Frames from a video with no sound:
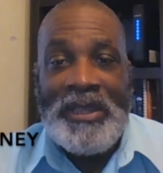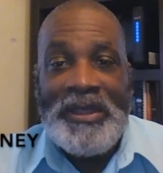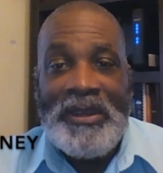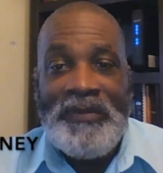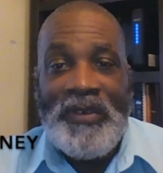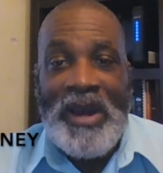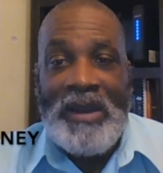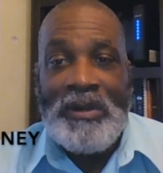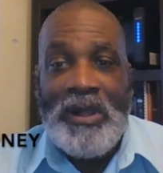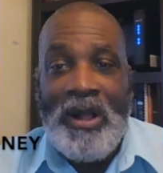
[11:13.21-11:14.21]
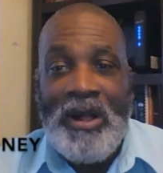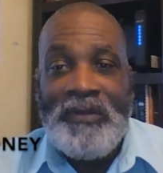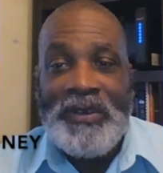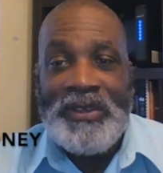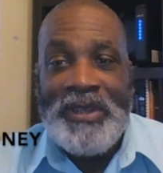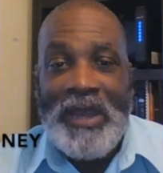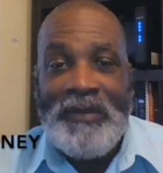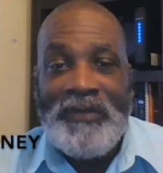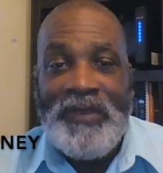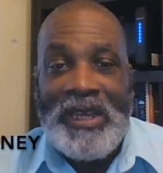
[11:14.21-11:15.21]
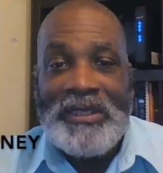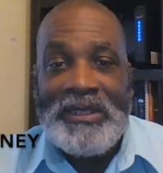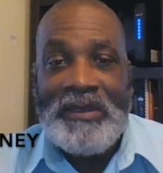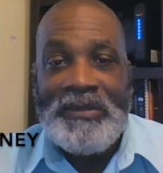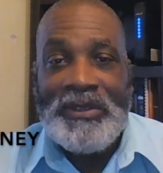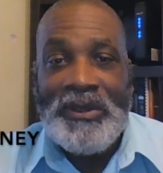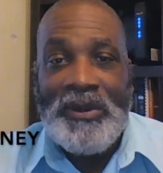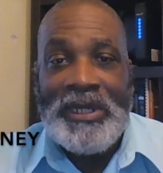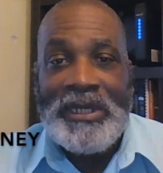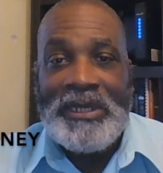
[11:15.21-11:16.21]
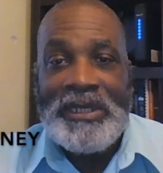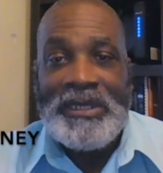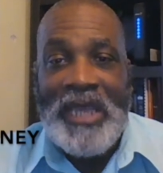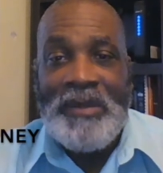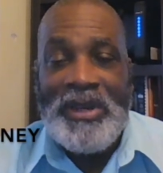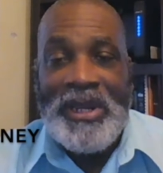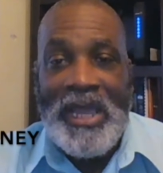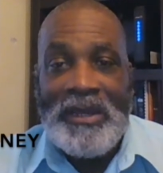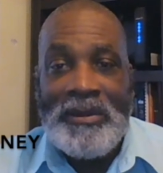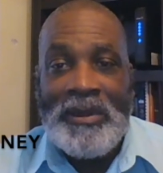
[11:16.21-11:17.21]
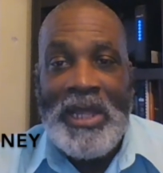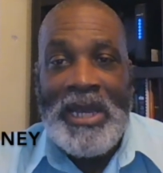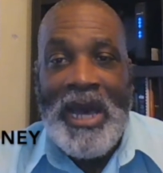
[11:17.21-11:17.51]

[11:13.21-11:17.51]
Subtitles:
Therefore, I will offer sacrifices of joy in his tabernacle.